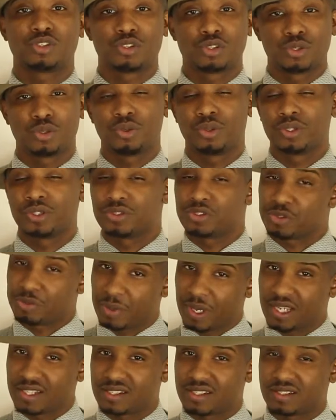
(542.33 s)
sartorial
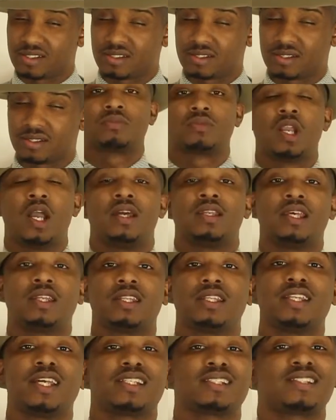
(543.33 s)
spaces. Now,
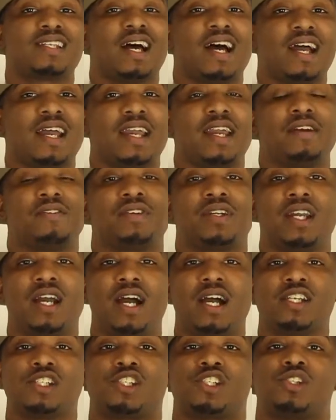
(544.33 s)
the next tie every
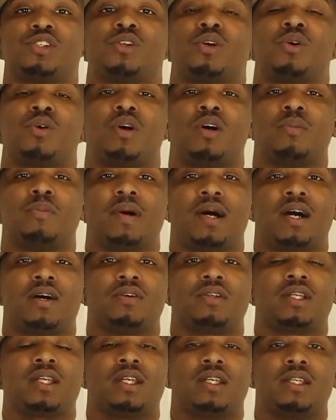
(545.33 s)
guy should know
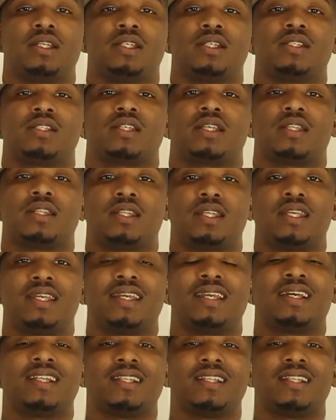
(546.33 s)
about is the